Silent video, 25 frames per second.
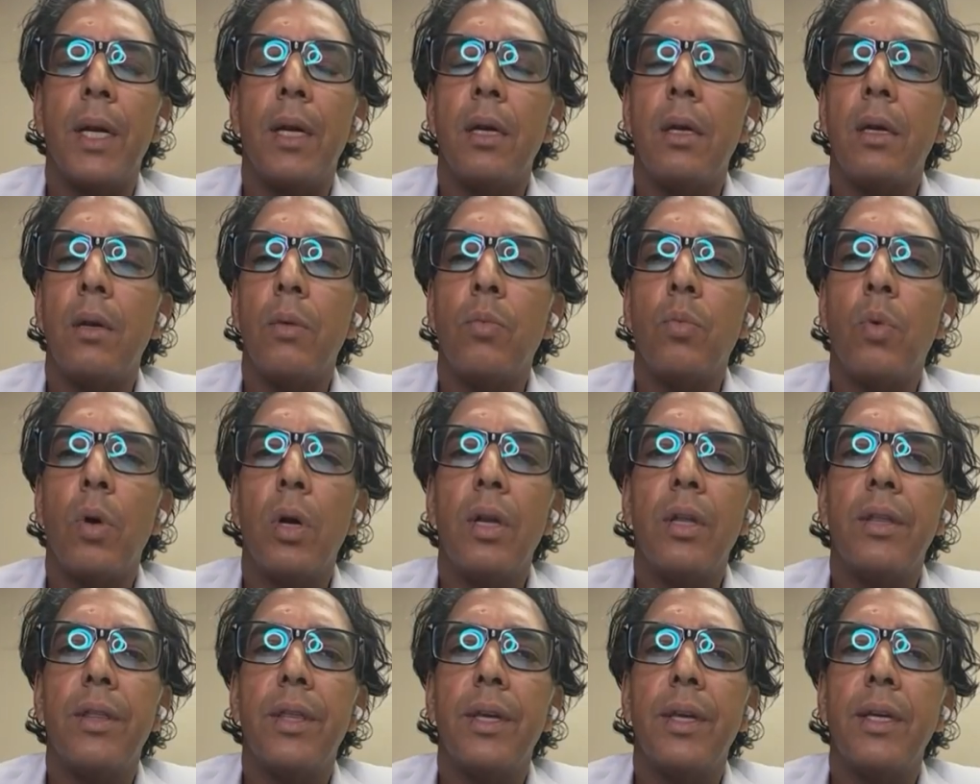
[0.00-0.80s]
And
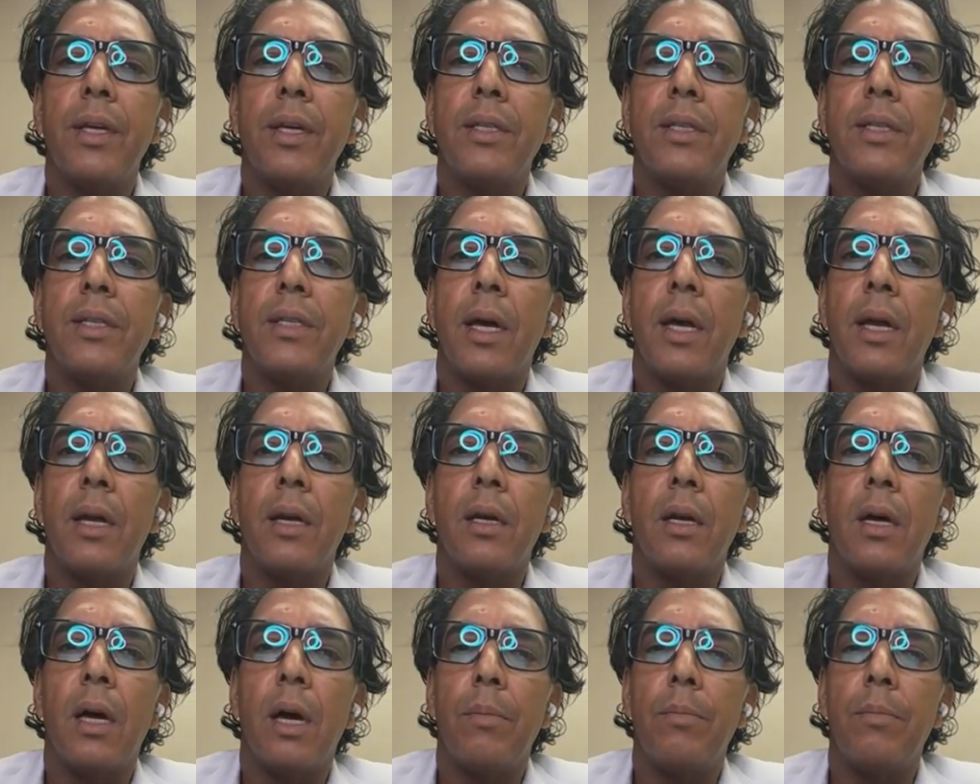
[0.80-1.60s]
one of the things
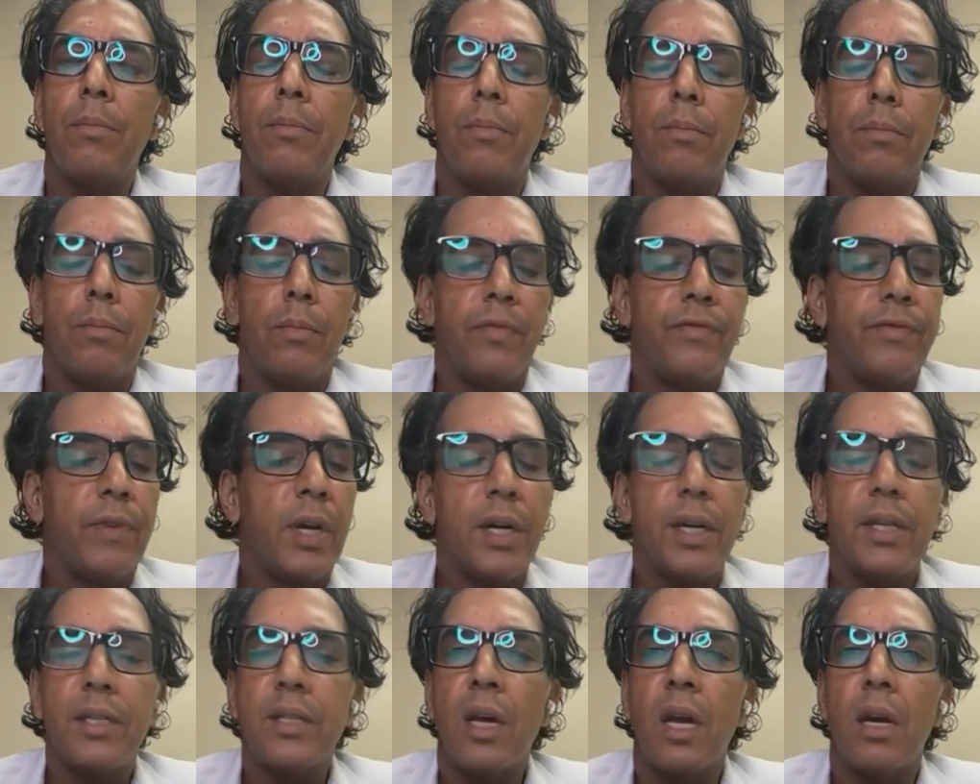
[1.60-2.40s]
that I'm
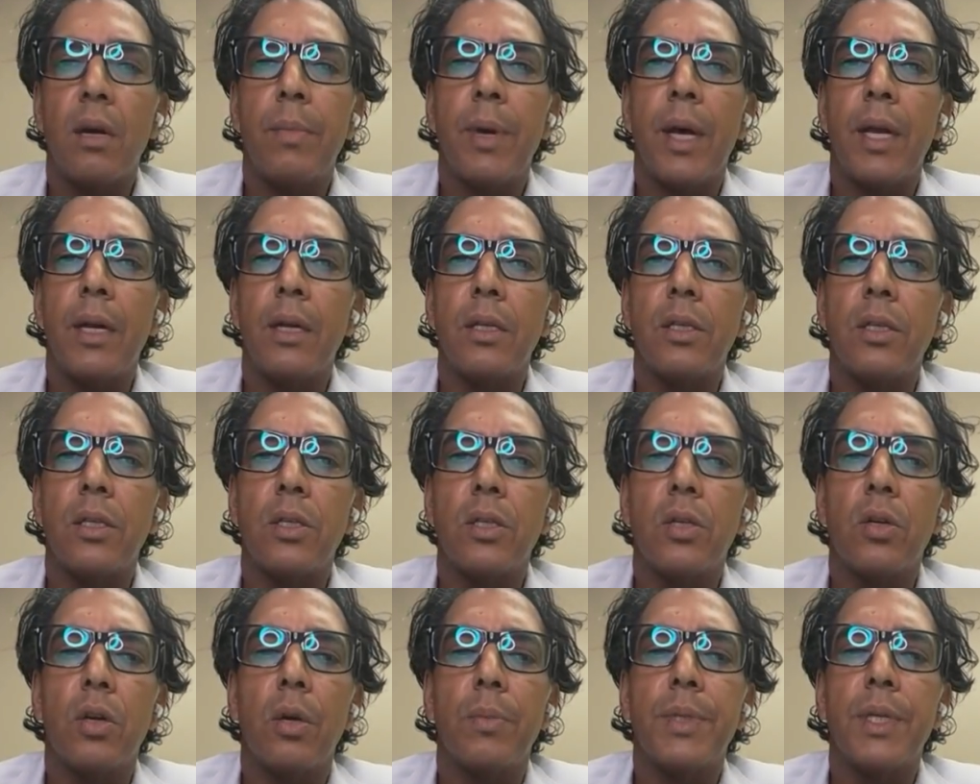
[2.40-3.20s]
very excited about at
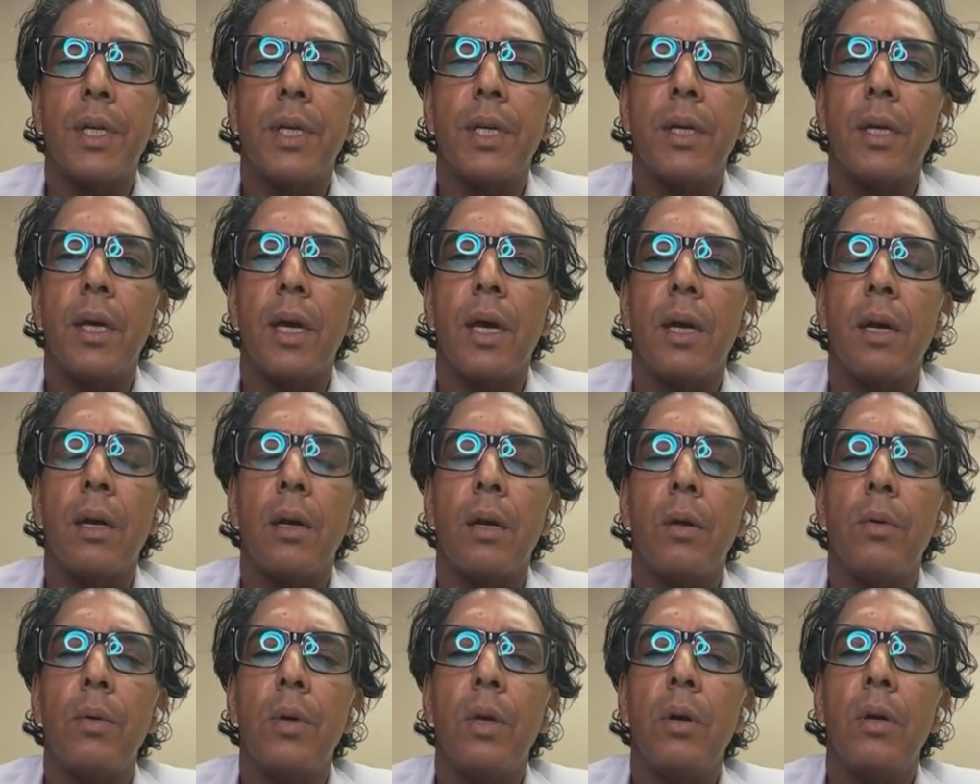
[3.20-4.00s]
Scripps again, you
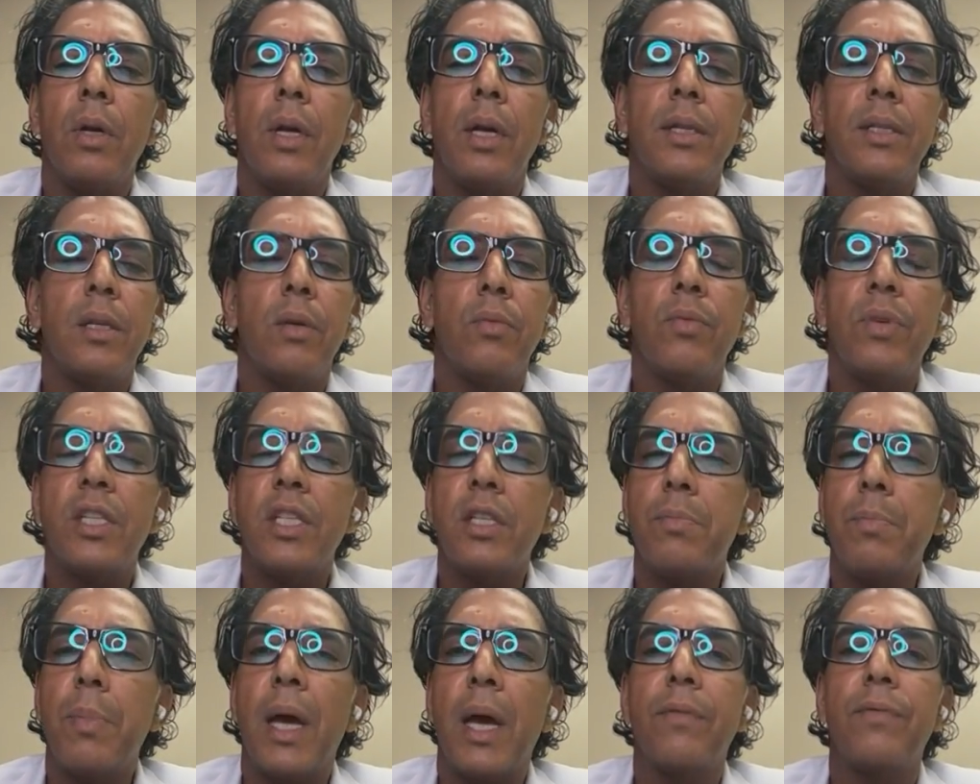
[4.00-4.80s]
know, it's a
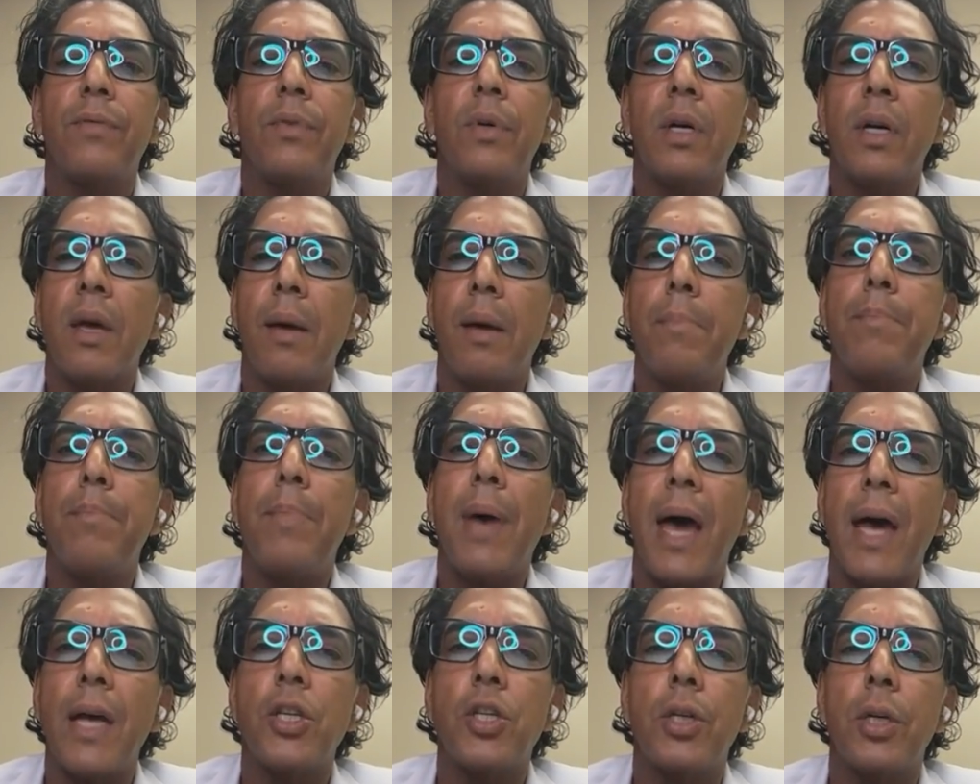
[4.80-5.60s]
respectful,
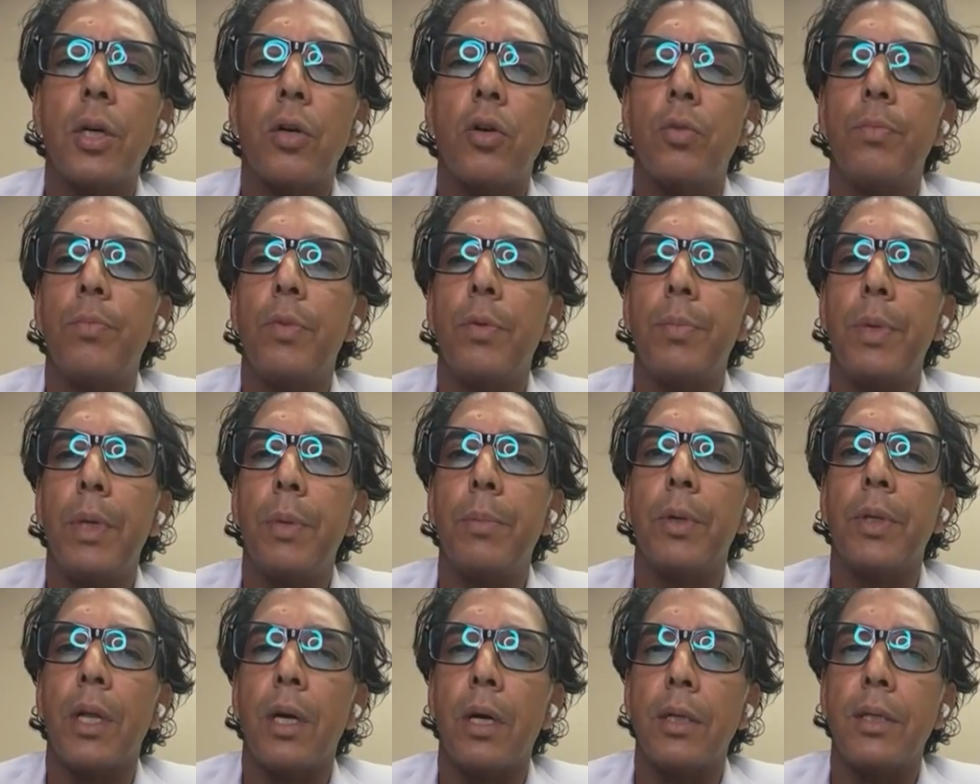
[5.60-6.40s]
compassionate group of
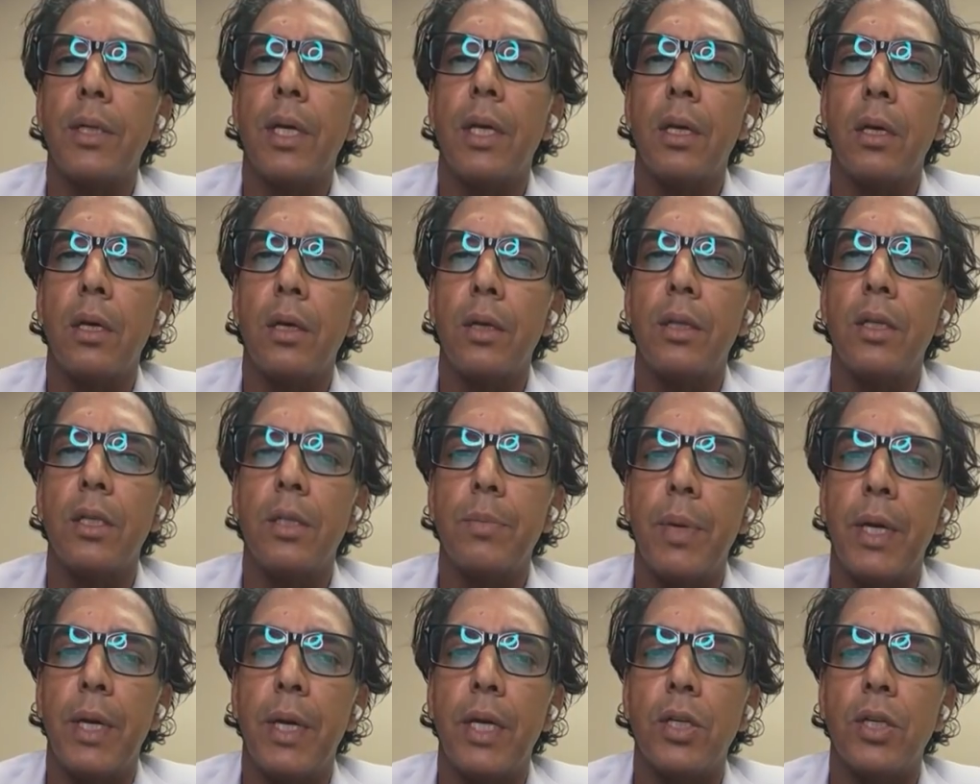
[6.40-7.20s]
people that are taking care of these
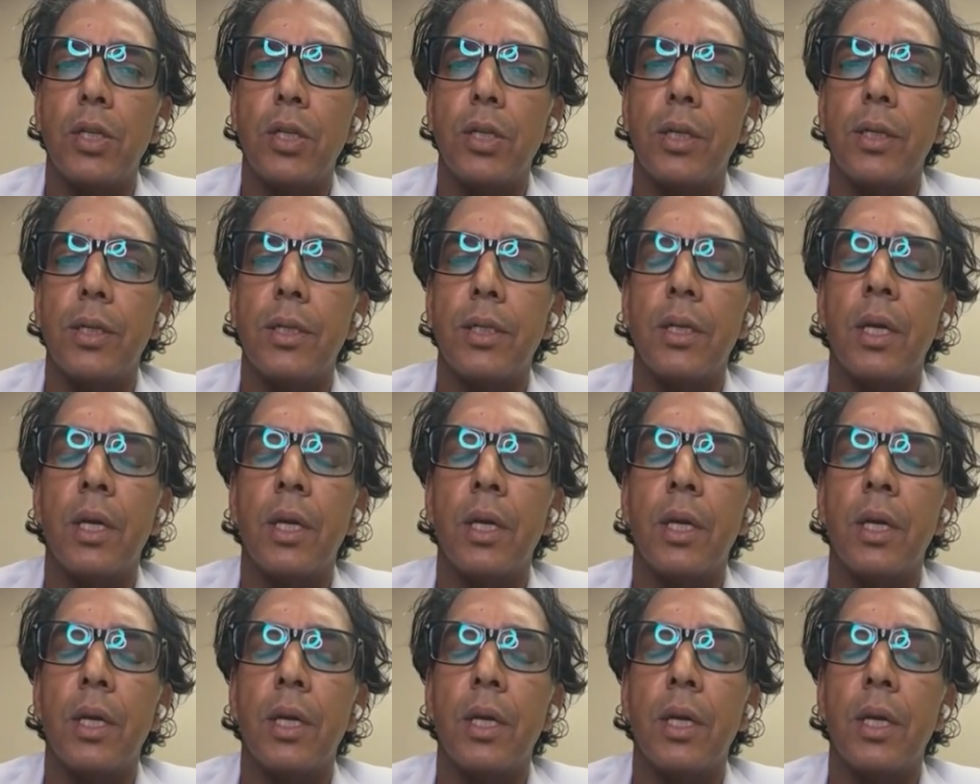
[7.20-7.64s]
patients.